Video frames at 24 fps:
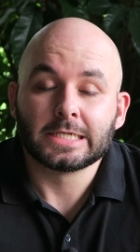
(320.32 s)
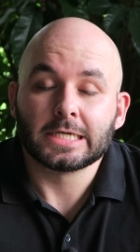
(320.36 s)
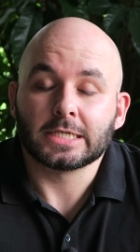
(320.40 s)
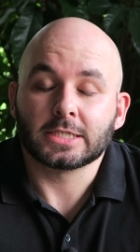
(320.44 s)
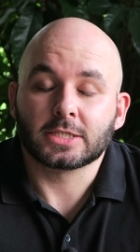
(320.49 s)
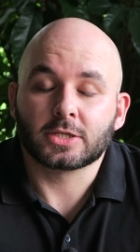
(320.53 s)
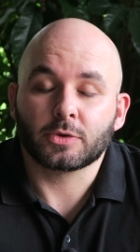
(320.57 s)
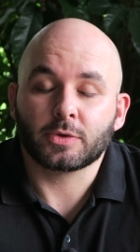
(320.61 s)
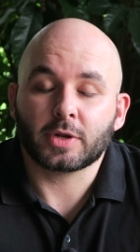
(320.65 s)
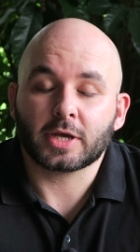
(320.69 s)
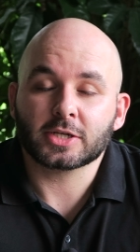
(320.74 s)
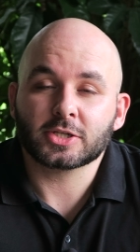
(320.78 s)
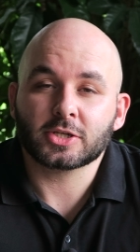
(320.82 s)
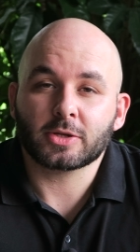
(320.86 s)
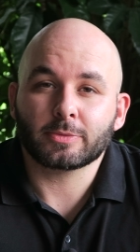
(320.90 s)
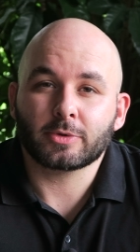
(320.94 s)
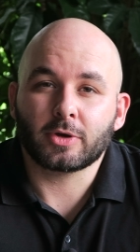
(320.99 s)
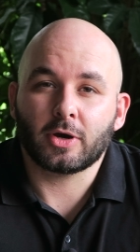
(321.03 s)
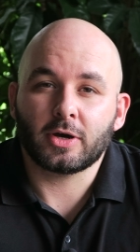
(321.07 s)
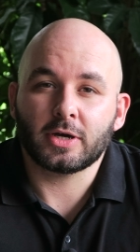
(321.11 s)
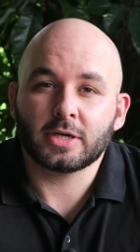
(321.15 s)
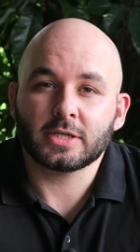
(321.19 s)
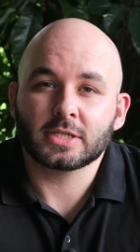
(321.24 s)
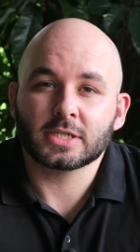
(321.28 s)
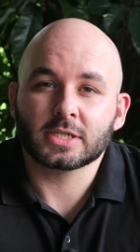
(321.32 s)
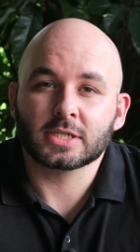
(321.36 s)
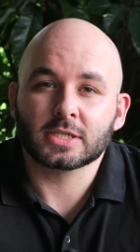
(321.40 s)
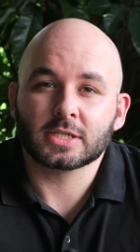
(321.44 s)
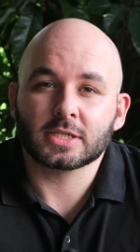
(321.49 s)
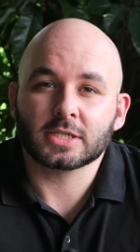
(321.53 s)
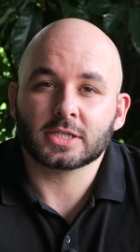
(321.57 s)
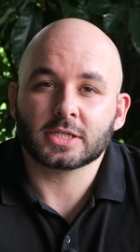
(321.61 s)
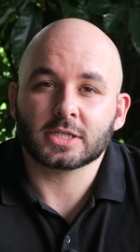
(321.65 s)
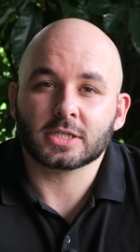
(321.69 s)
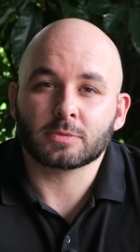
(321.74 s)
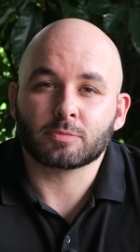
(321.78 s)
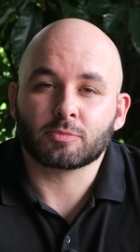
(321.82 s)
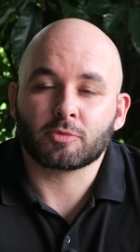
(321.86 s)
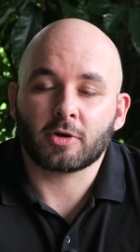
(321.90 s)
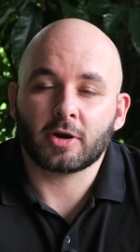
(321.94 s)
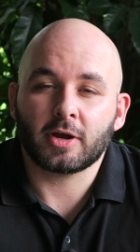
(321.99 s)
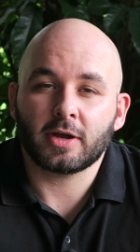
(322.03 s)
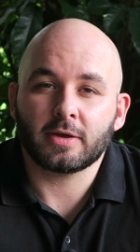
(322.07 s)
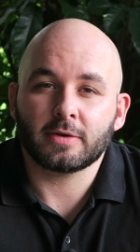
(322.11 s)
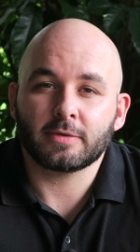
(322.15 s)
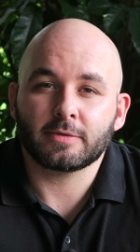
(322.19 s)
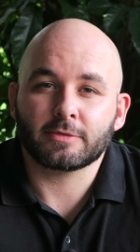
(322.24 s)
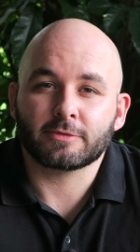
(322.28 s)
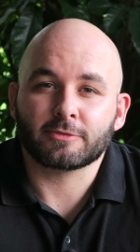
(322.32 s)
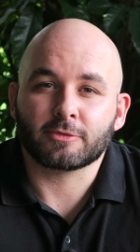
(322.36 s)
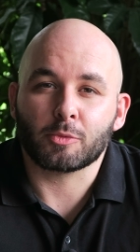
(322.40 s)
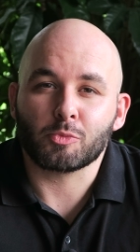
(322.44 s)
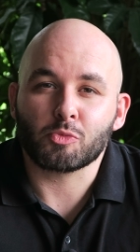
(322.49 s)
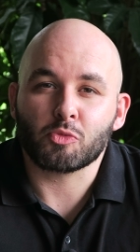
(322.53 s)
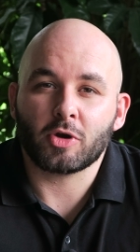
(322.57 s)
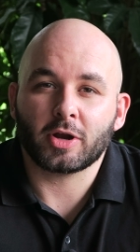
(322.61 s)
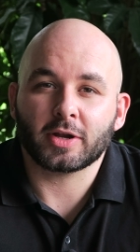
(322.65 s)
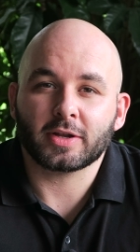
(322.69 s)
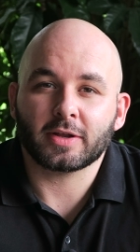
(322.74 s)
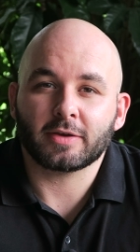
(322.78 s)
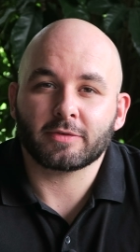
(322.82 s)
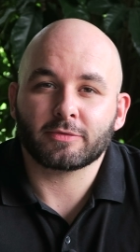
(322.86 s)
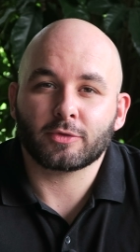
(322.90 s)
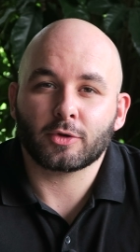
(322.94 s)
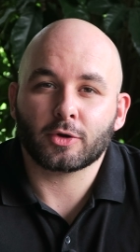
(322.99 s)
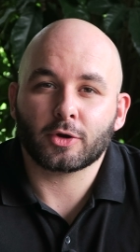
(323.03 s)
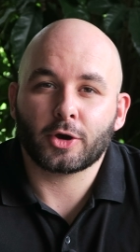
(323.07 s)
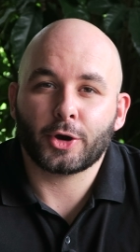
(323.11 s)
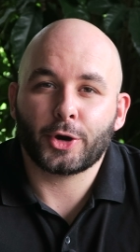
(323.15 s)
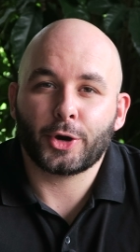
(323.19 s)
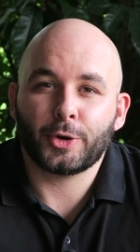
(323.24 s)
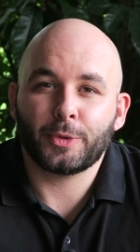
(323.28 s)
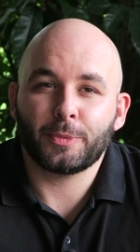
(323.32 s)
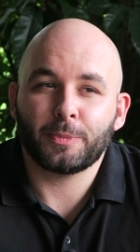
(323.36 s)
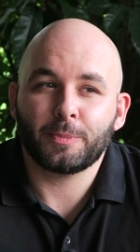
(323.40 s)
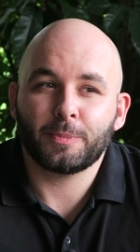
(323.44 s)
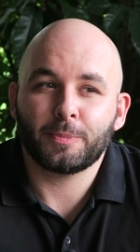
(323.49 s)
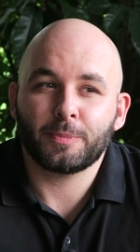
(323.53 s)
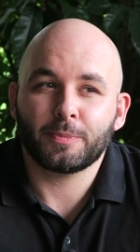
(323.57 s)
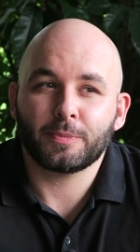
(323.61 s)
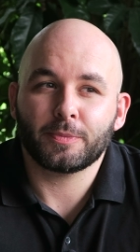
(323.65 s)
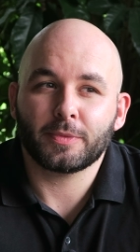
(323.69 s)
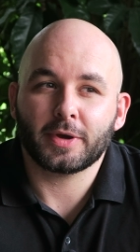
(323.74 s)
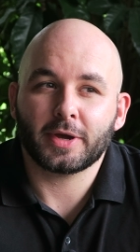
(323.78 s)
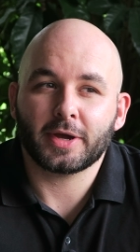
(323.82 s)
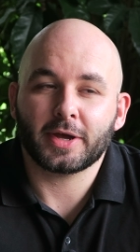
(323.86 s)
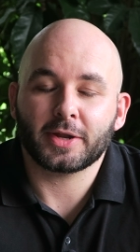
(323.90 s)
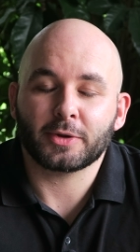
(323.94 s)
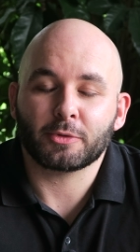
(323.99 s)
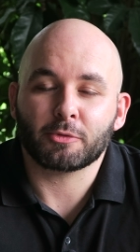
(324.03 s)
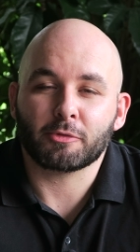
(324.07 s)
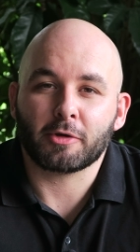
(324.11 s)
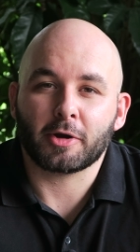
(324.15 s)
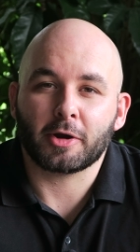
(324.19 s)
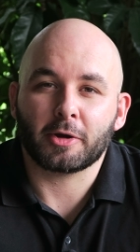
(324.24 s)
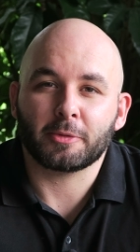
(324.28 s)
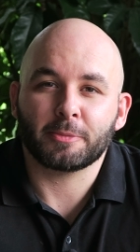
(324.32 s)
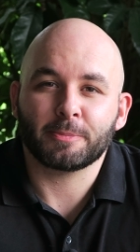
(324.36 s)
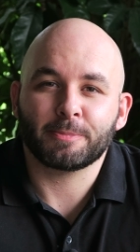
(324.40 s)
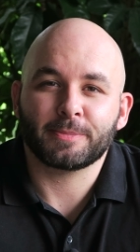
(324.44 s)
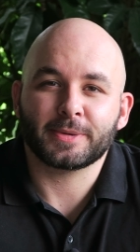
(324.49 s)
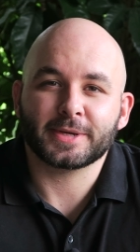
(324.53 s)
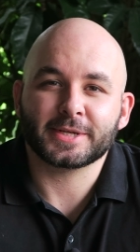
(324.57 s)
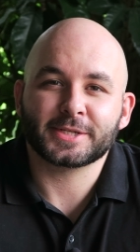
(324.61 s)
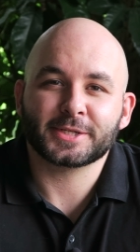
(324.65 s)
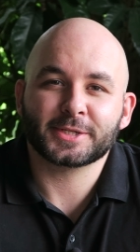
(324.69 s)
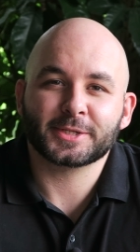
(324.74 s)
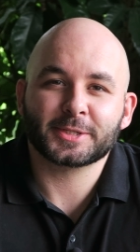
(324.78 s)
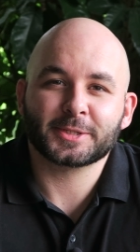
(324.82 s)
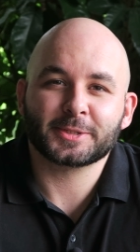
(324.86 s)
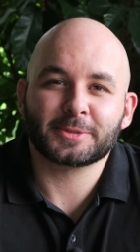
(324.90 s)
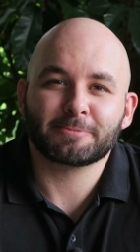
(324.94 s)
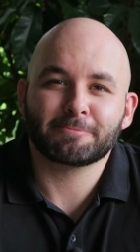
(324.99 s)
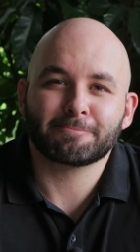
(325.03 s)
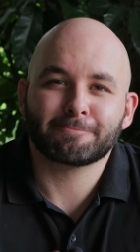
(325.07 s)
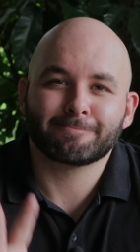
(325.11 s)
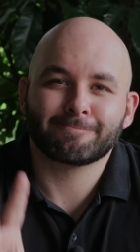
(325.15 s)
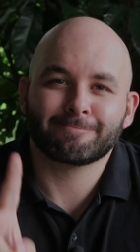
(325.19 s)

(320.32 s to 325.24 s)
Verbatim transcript: Until next time, guys, this is Brett from BrettDev.com and we're out. Peace.